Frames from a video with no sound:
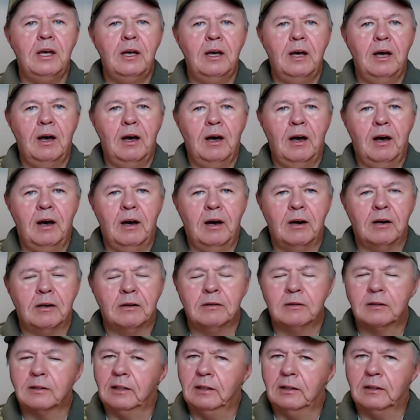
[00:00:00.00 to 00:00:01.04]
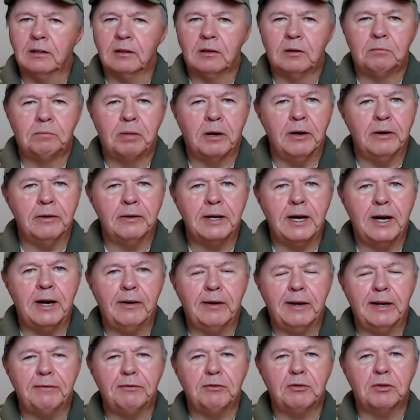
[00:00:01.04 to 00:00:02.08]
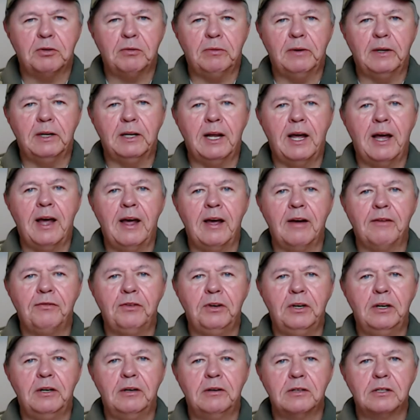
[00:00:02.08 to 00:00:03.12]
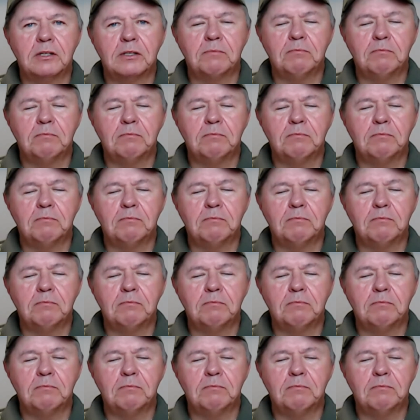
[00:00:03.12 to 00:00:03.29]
Getting a little burned out after 3.5 years,